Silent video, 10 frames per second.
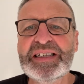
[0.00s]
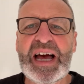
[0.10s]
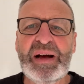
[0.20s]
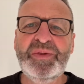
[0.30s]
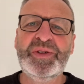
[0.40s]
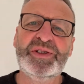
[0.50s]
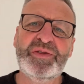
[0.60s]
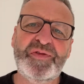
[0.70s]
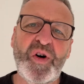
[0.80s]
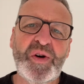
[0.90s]
tempted
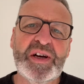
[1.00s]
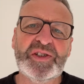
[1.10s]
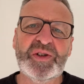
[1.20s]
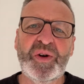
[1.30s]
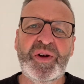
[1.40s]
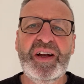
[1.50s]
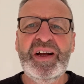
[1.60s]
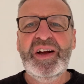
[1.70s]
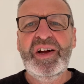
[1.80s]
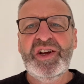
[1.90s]
to focus on
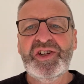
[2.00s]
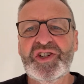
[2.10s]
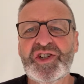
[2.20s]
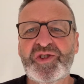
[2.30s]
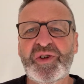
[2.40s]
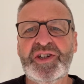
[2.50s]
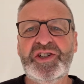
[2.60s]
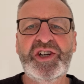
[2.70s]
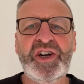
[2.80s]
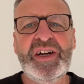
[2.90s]

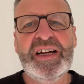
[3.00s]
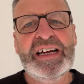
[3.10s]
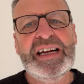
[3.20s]
structure